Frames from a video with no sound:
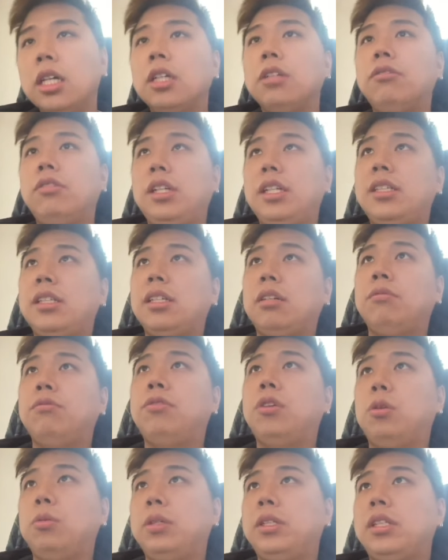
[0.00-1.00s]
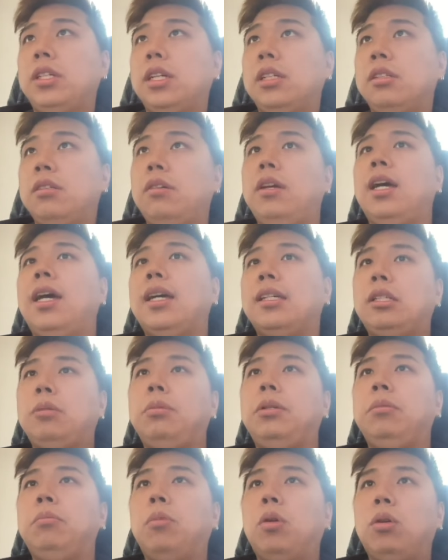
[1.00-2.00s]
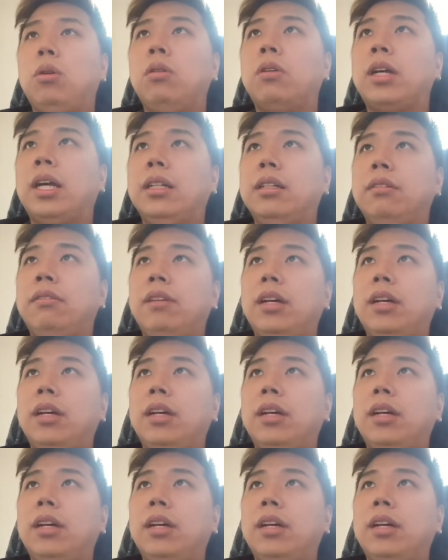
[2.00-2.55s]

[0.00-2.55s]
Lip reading: releasing in fall winter, so it has to be more kind of